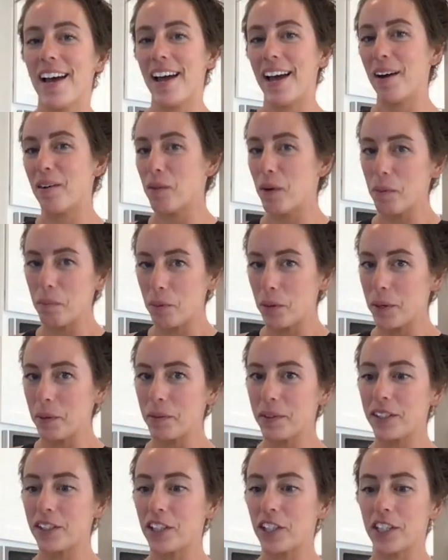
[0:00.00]
at one point, I
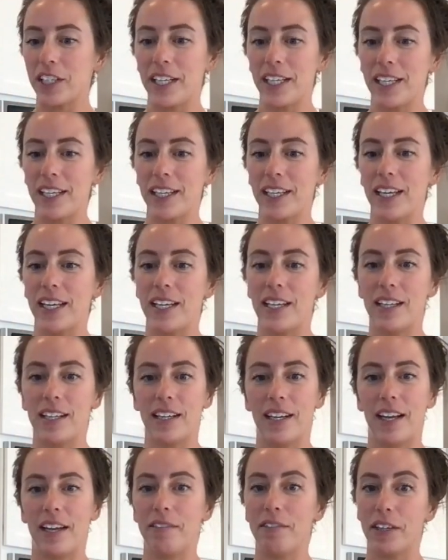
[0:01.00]
was cooking
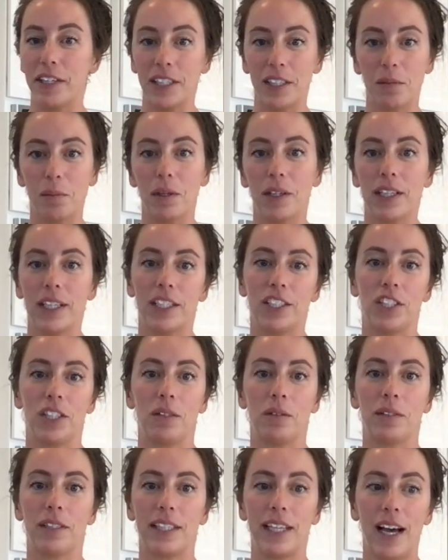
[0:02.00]
in a very small kitchen.
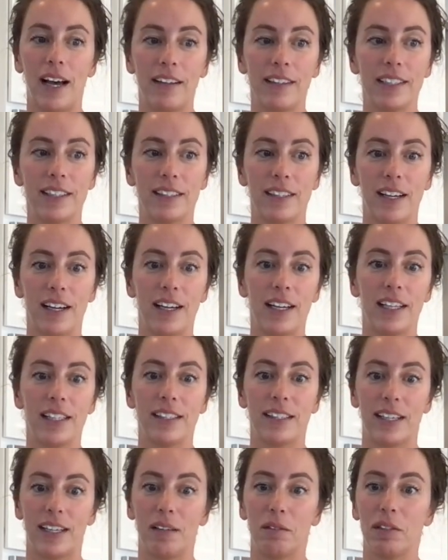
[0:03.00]
It was galley
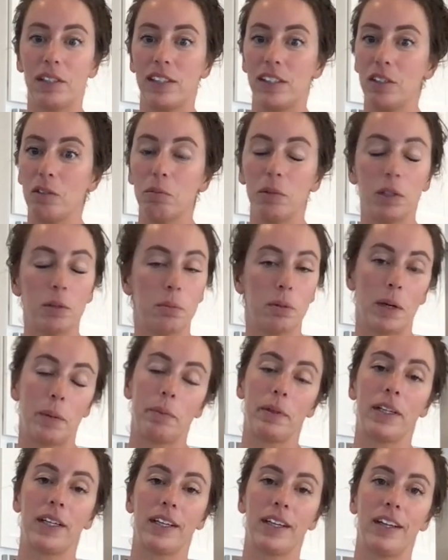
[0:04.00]
size, and I was still meal
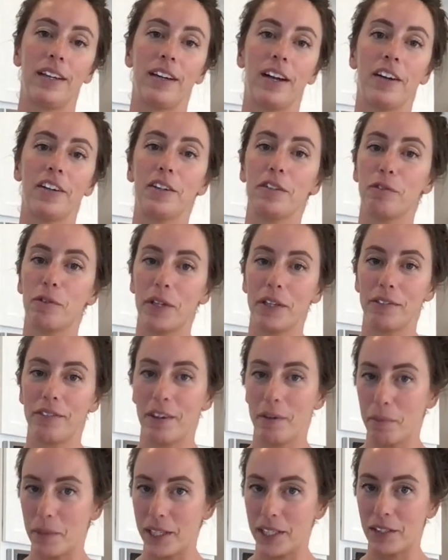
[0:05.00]
prepping in under
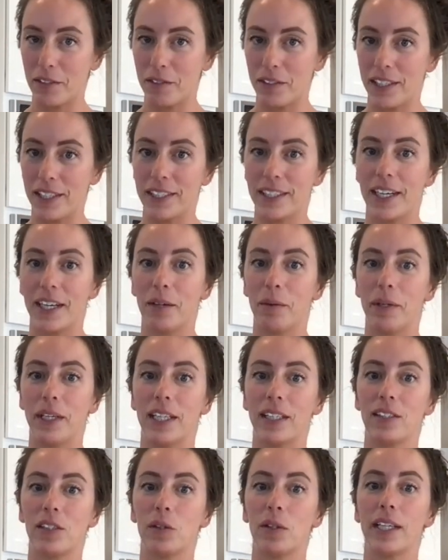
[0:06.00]
45 minutes for an entire
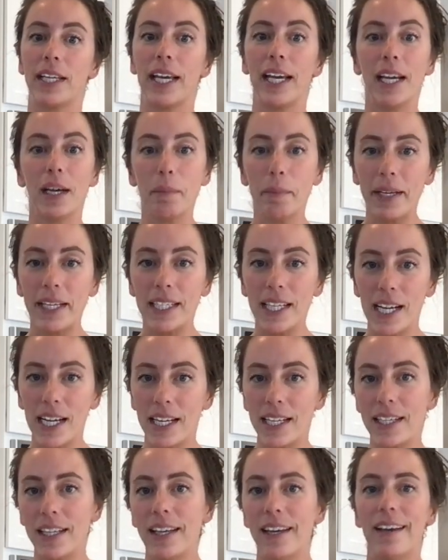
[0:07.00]
week. So it can be
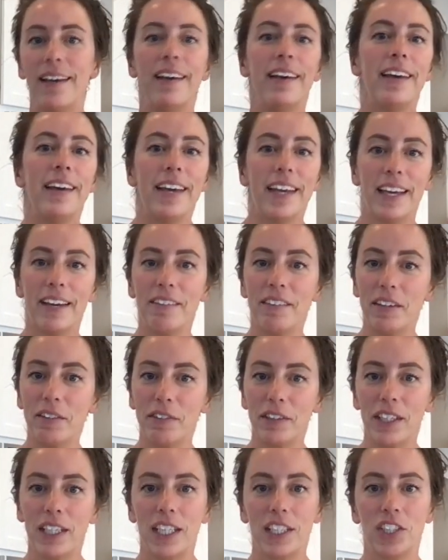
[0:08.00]
done, even if
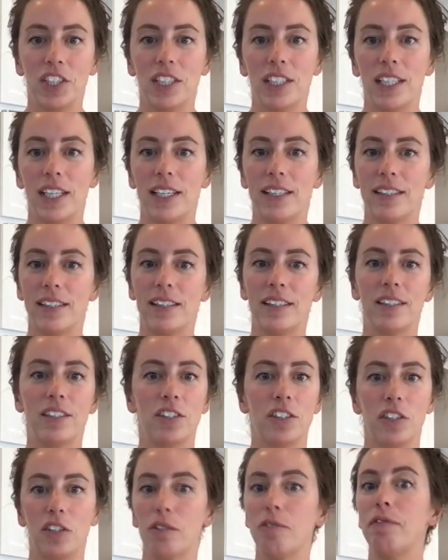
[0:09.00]
your kitchen isn't
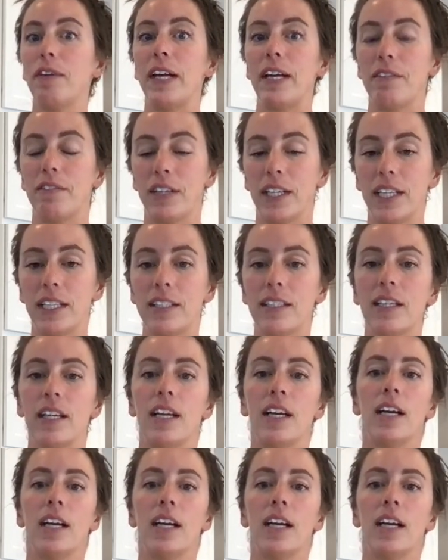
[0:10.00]
your favorite.